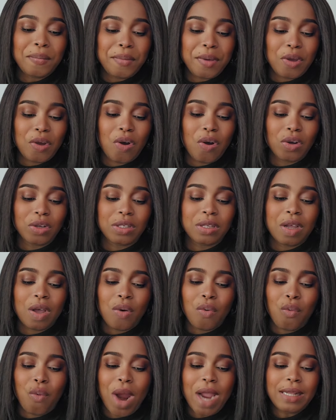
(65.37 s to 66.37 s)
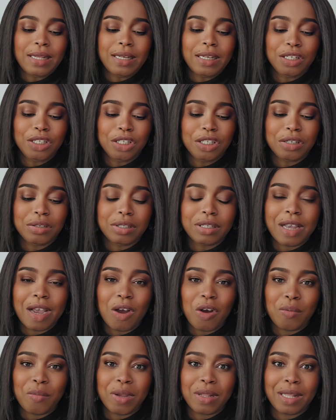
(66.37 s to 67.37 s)
Because why didn't she
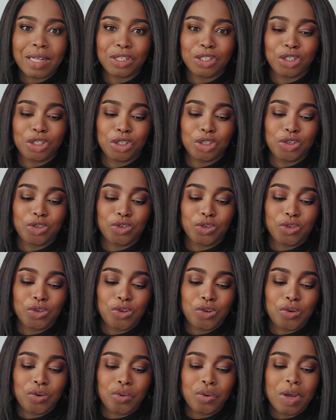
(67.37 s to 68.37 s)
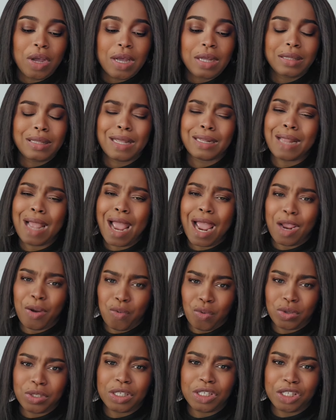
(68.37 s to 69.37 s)
tell me that she knew that I
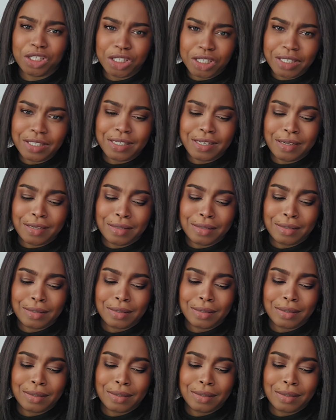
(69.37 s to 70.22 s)
was cheating?